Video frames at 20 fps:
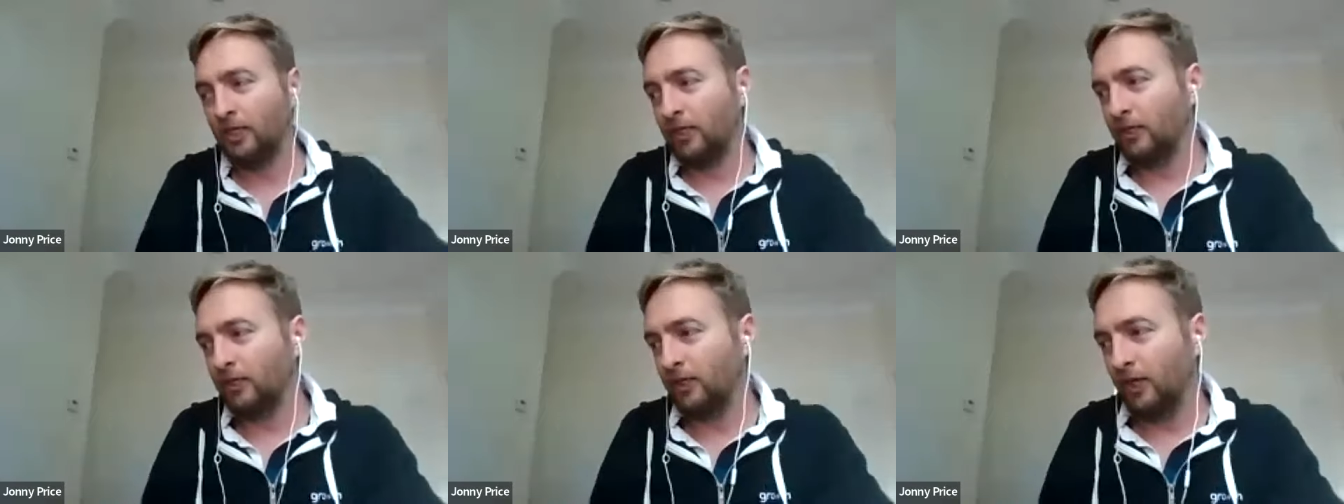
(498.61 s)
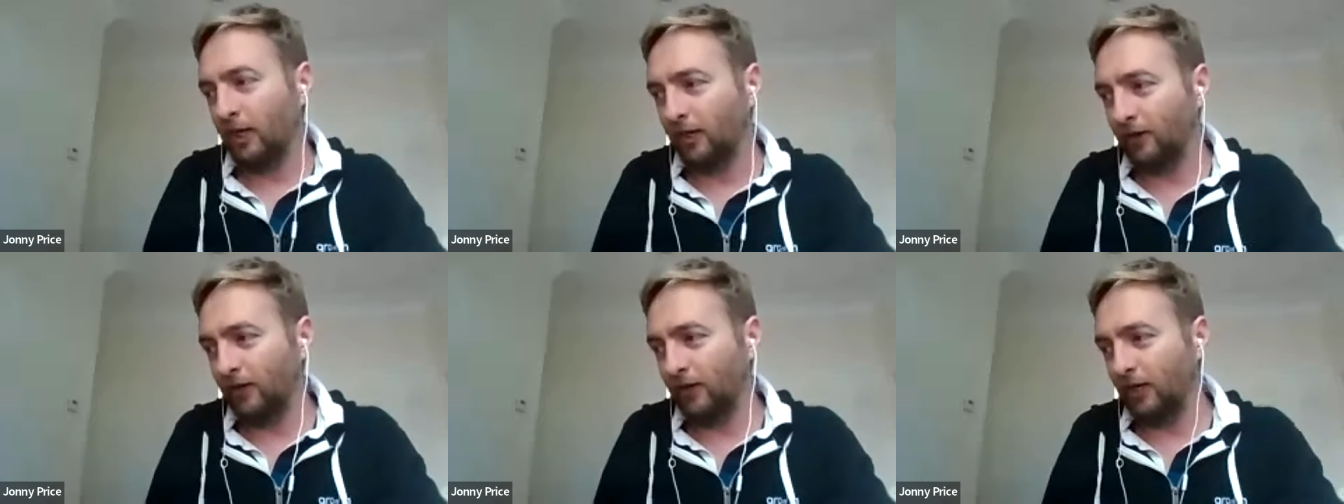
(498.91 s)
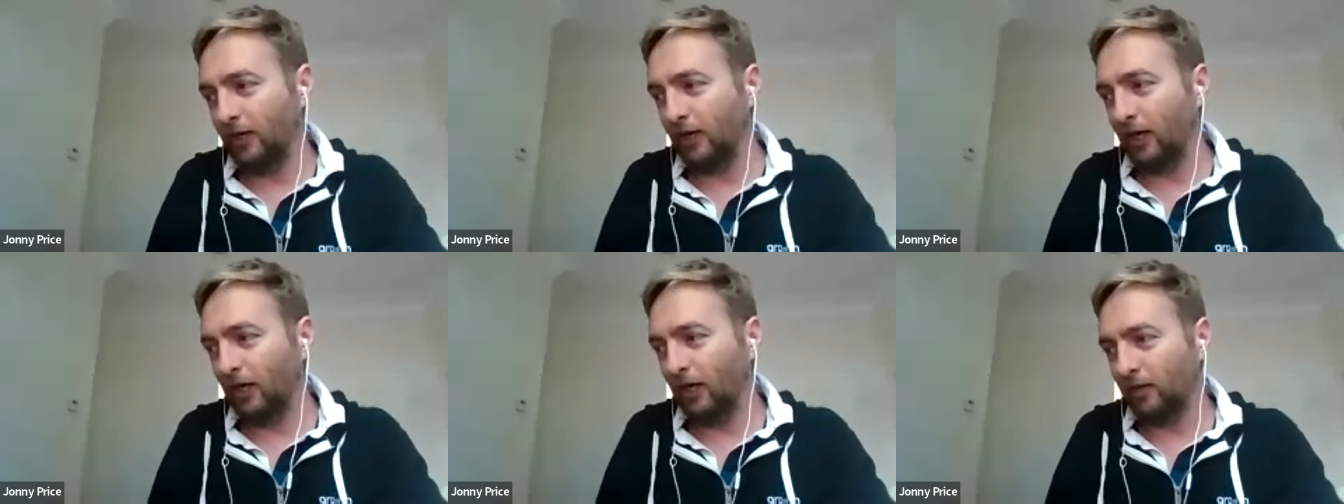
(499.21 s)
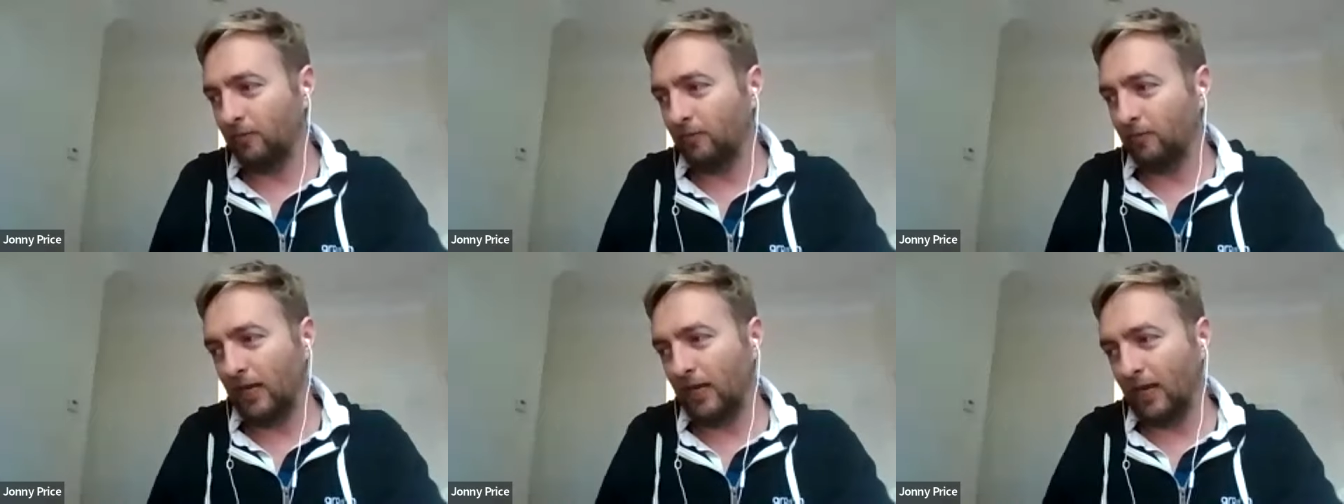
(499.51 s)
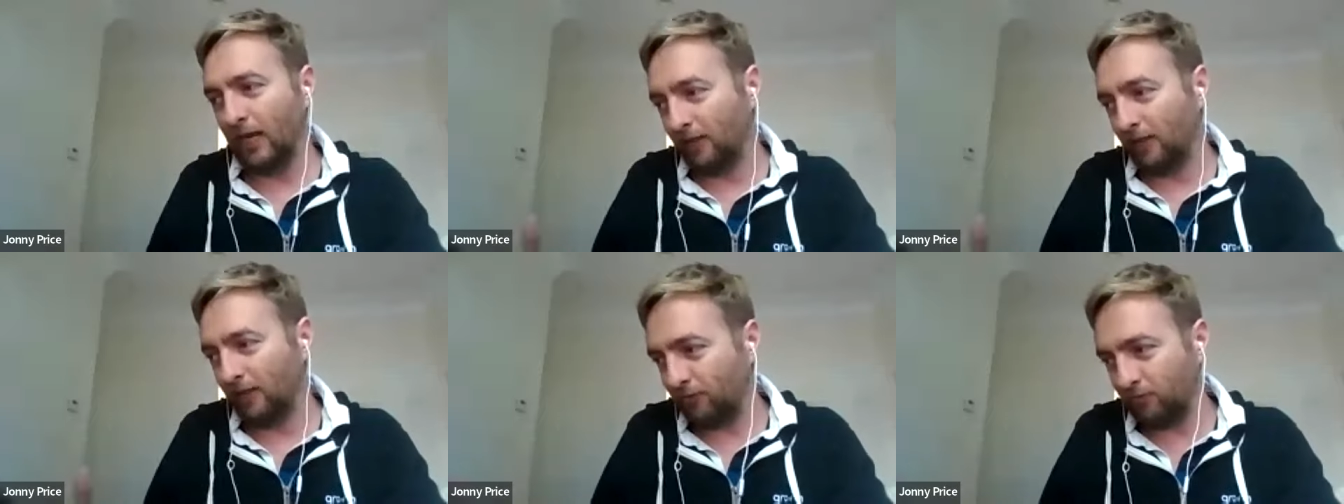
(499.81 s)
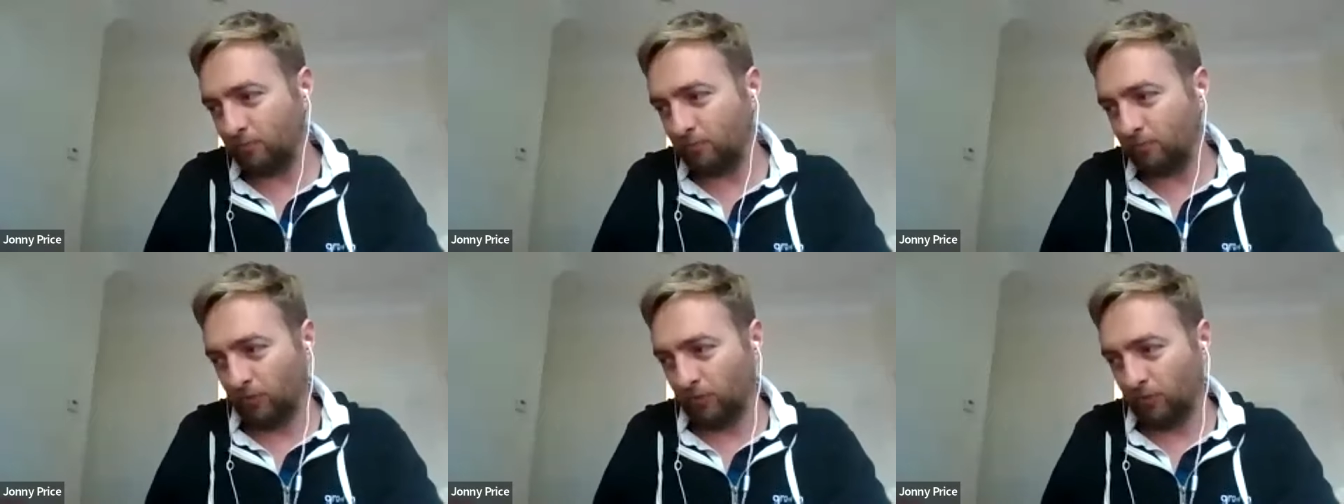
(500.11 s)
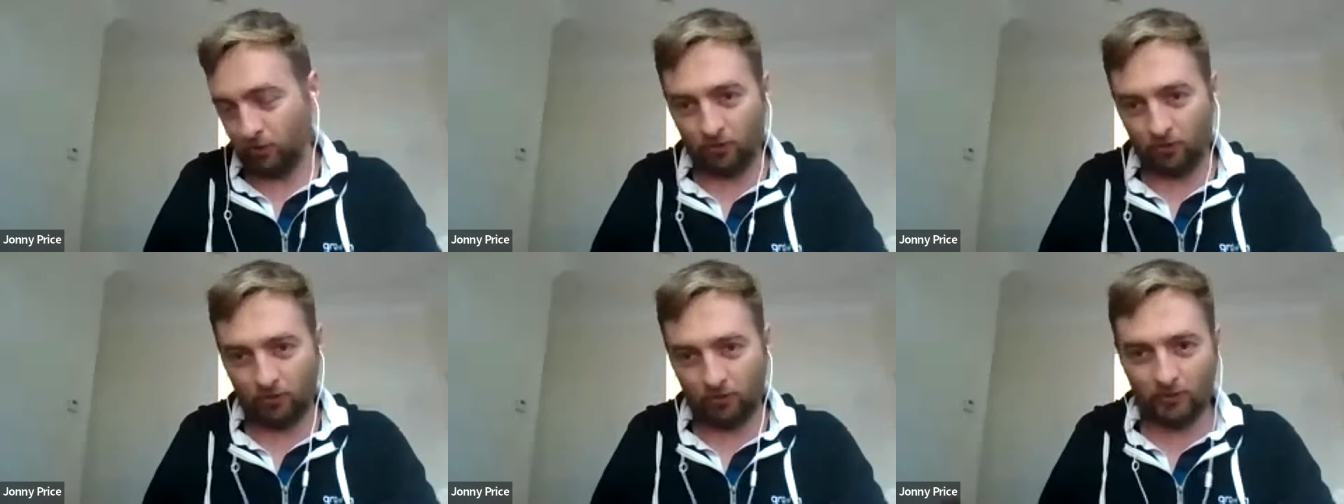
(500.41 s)
You know, um, and you
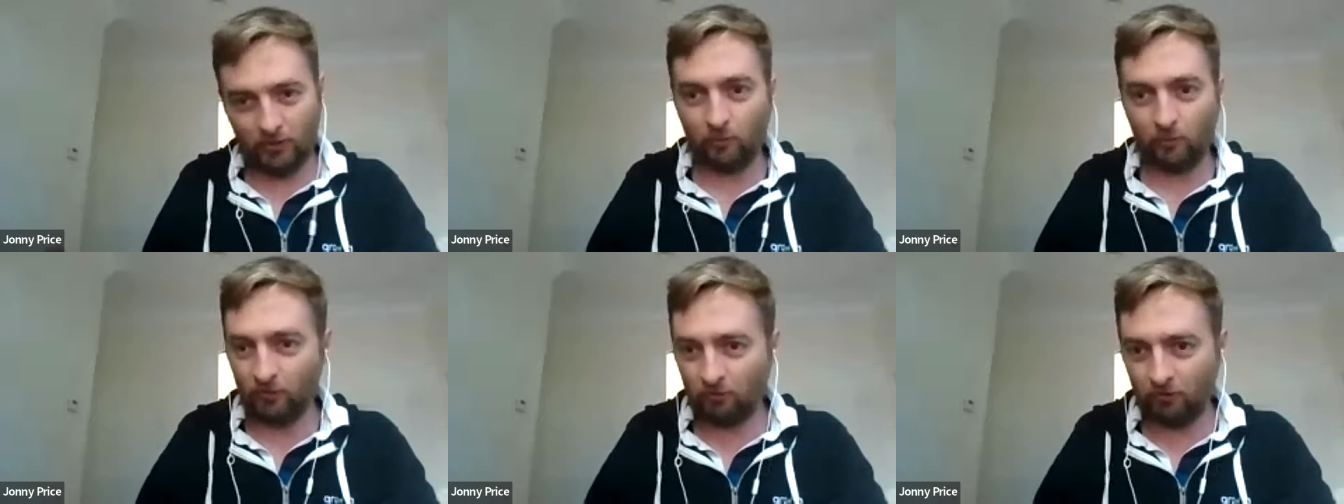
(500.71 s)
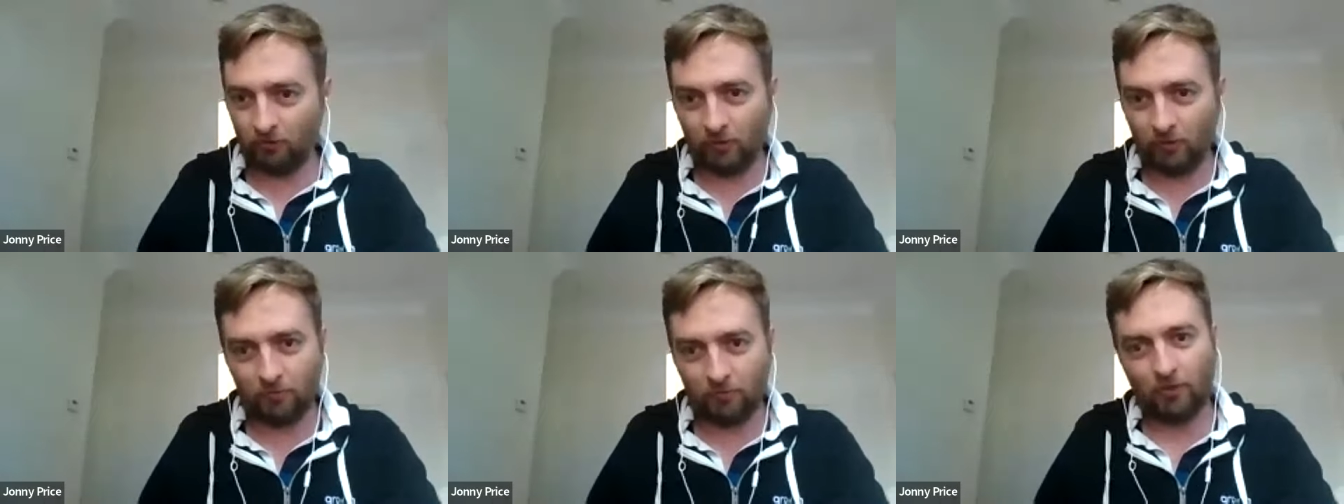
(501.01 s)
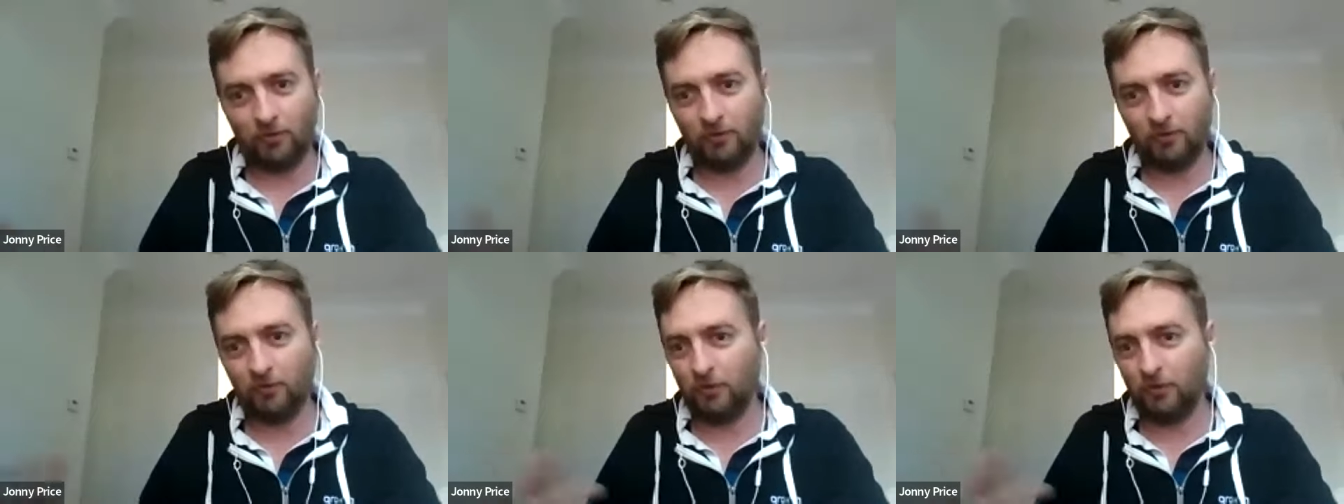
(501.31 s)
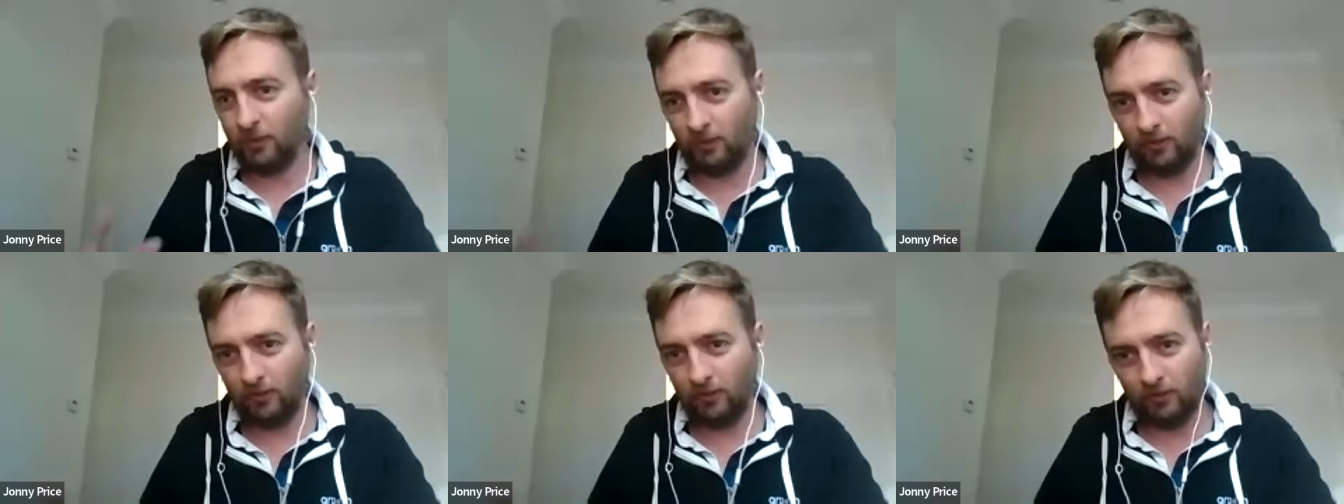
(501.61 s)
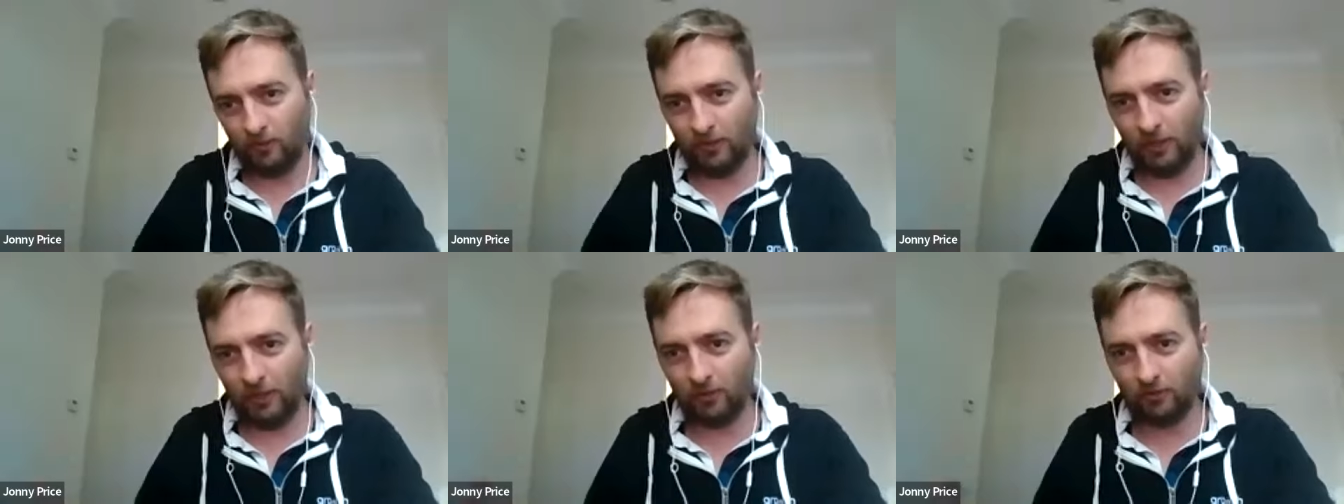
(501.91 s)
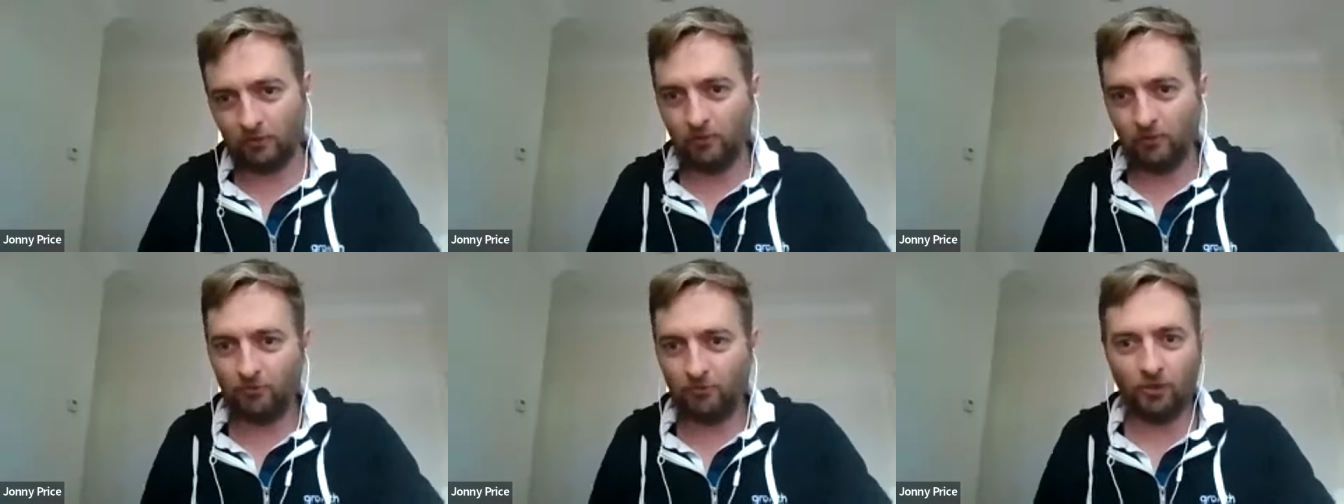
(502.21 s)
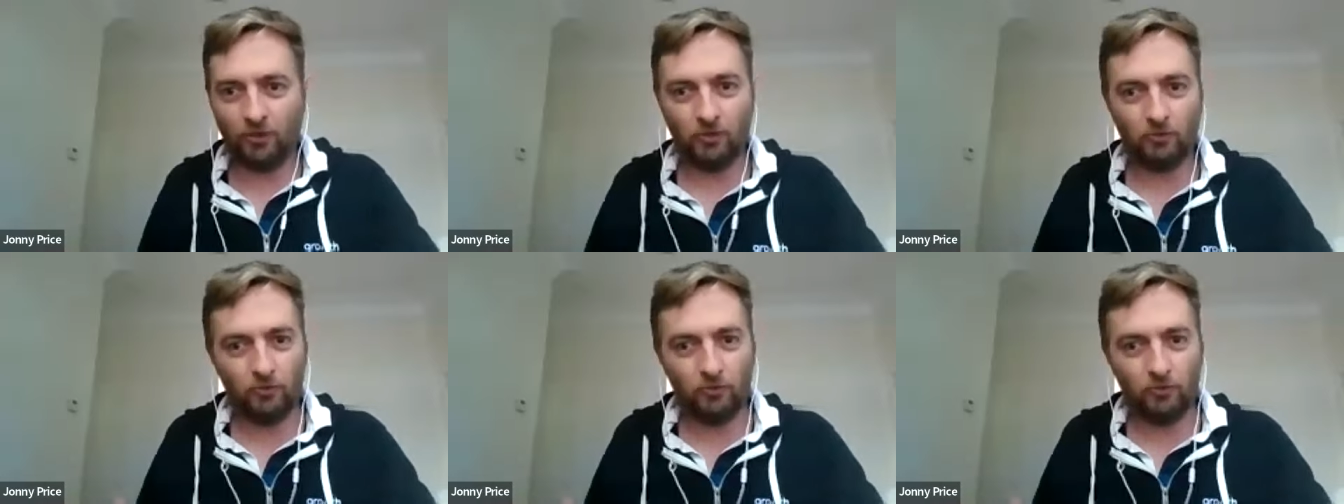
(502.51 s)
can do that with crypto or you can do that without crypto.